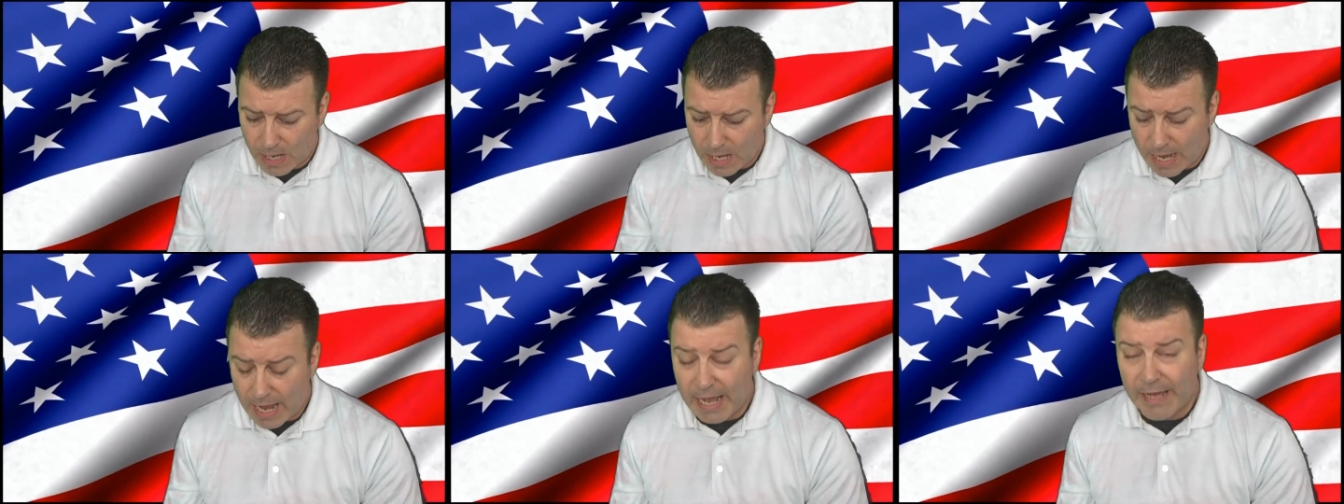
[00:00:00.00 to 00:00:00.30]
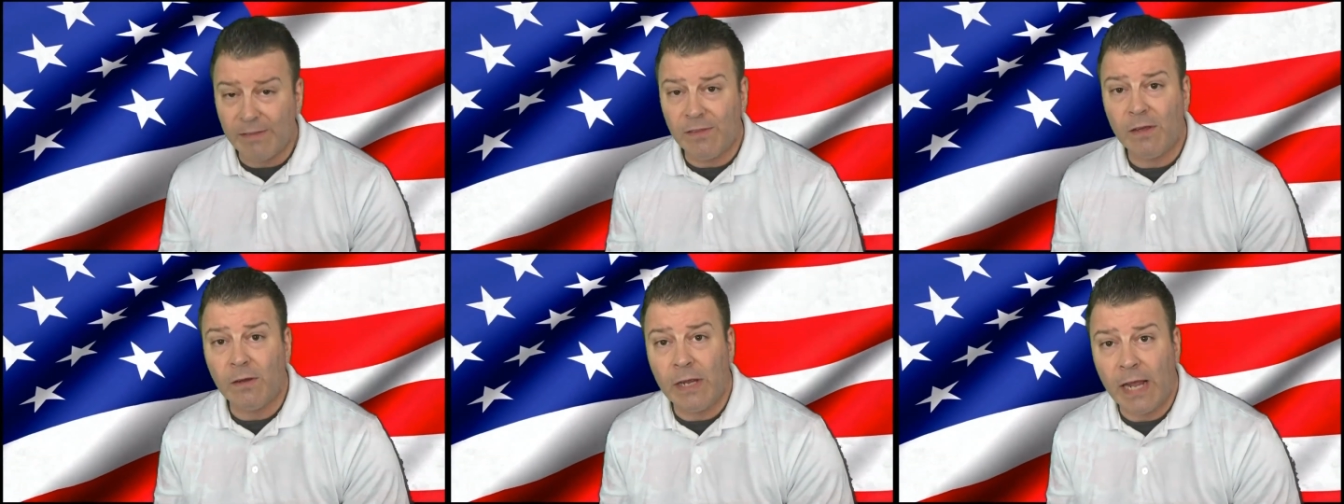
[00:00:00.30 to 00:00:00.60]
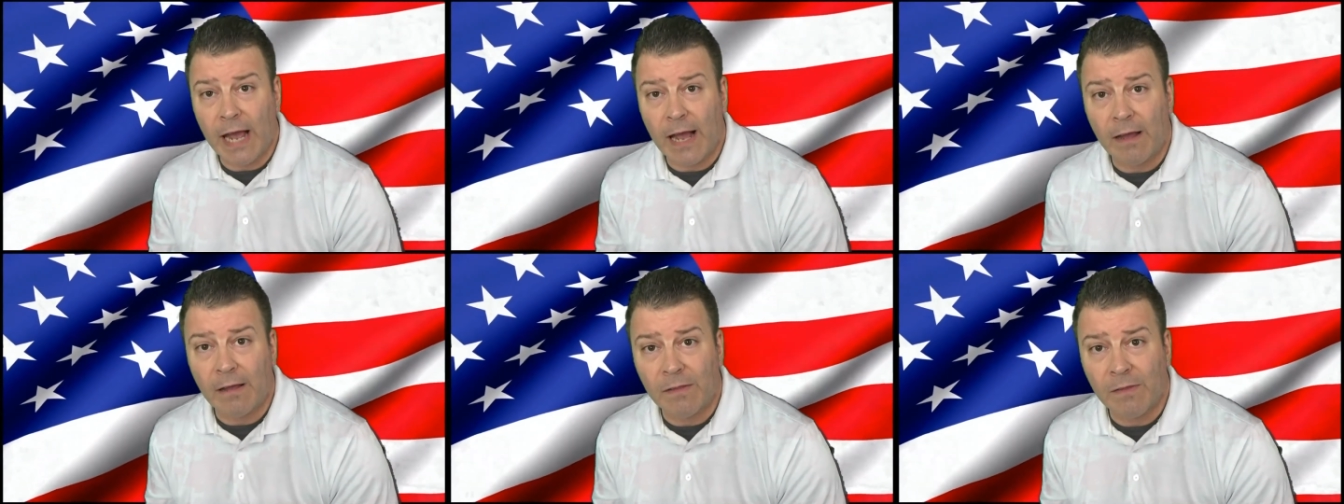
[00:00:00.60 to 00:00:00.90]
And
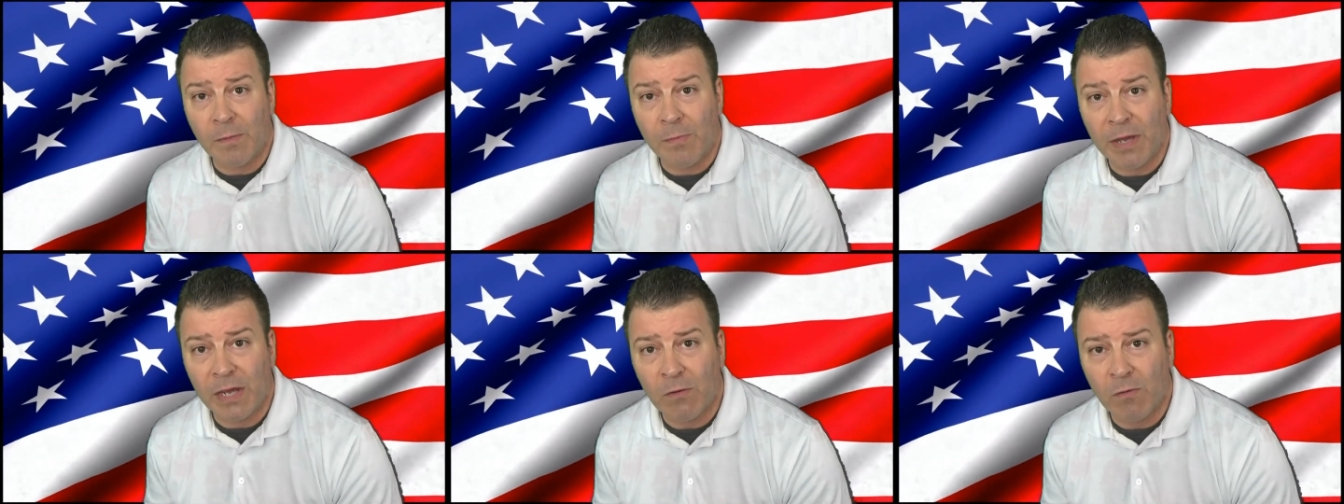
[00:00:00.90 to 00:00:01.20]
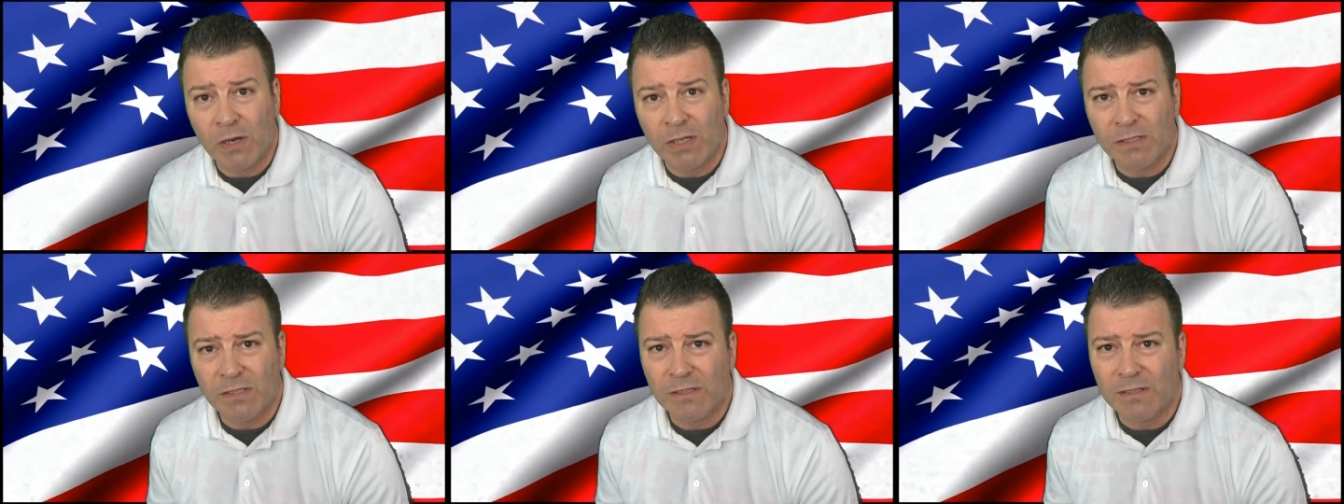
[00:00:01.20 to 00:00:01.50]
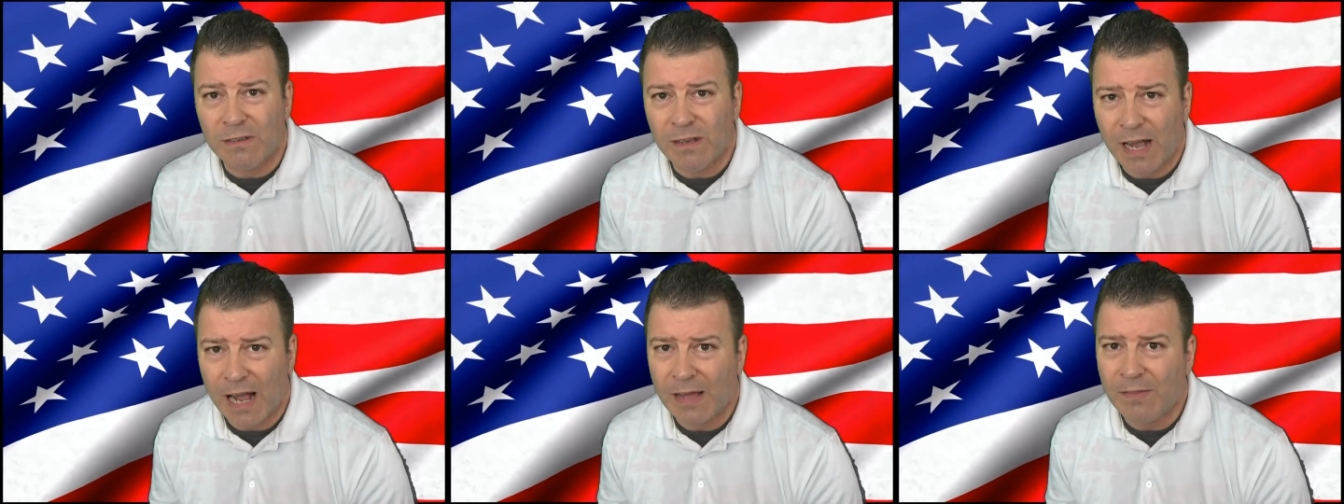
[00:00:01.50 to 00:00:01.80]
the big ones,
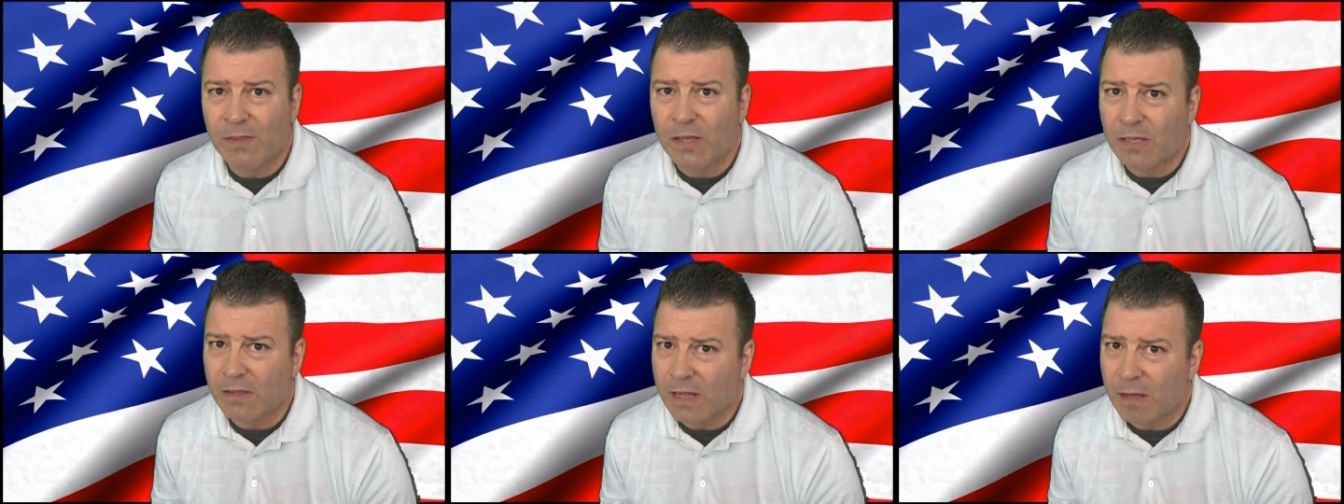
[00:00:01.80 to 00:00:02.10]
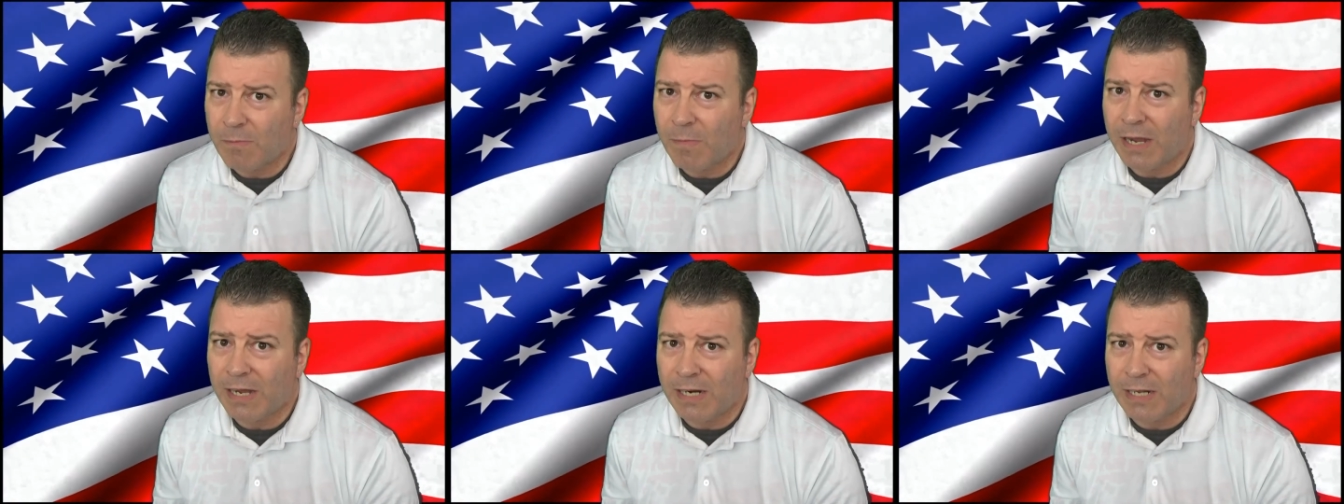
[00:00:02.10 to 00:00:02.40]
I think they may